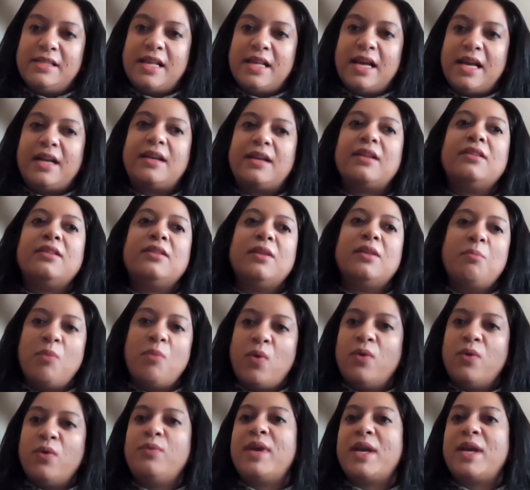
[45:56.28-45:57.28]
is that the
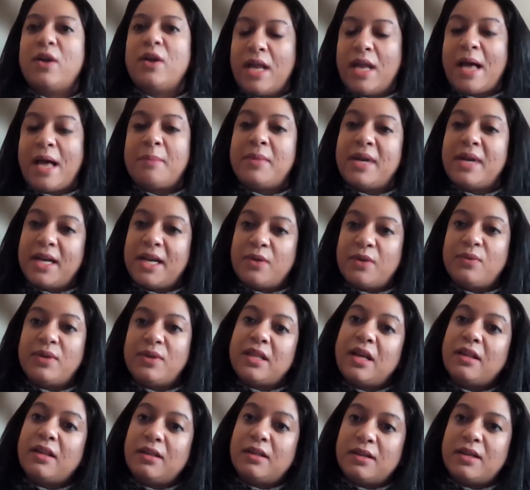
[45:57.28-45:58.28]
more we collaborate
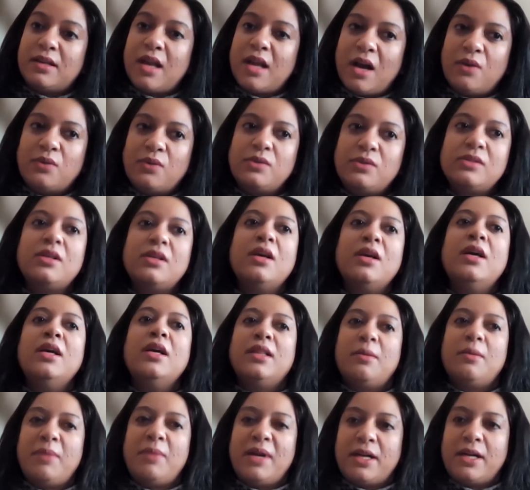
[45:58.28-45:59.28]
with other towns,
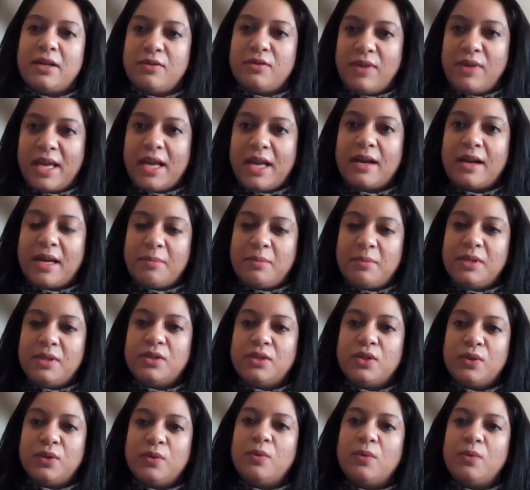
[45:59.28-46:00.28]
the better we are able
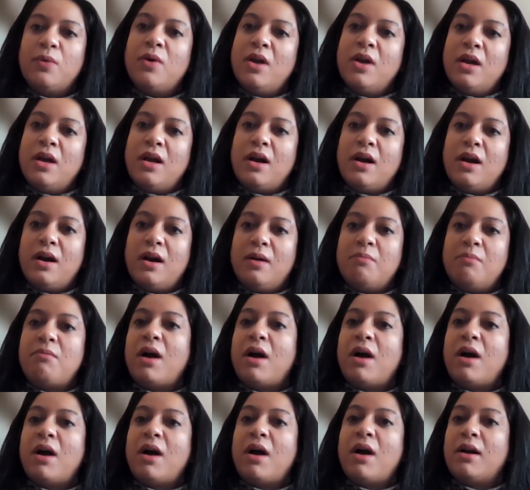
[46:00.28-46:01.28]
to uh,
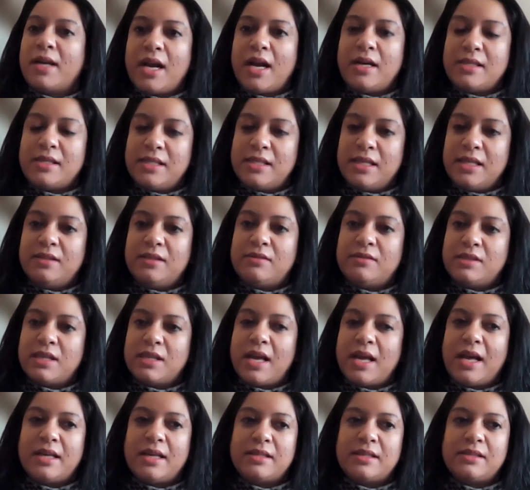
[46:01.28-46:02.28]
market
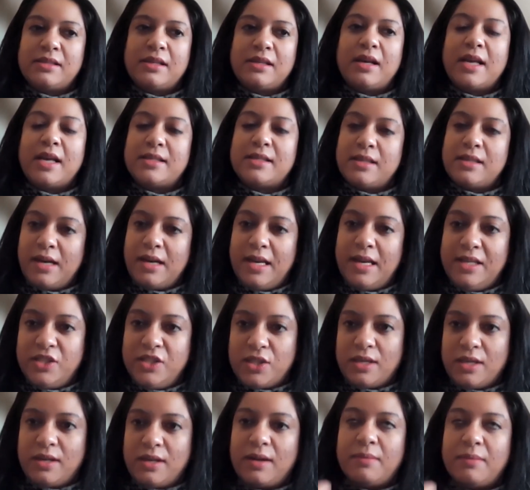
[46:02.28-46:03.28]
ourselves as as a
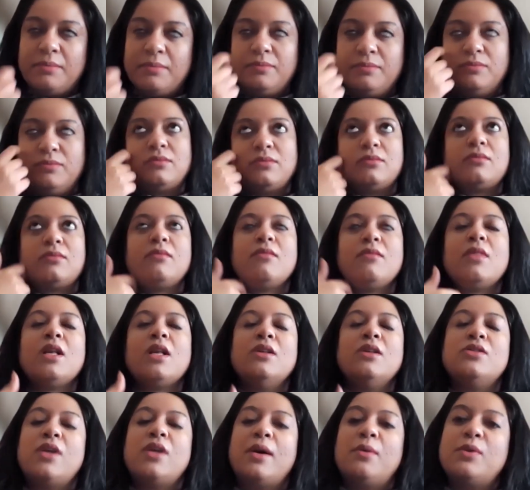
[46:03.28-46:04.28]
region
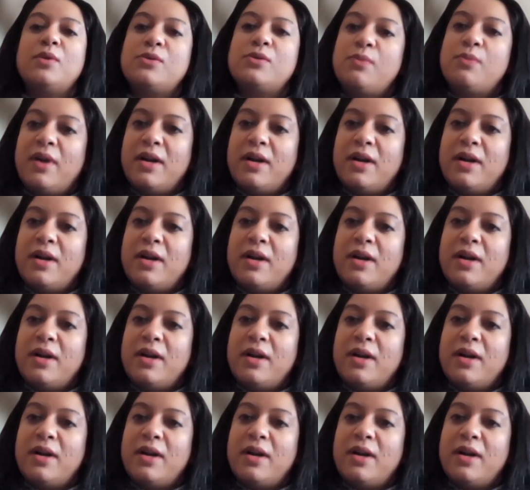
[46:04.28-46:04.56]
so I was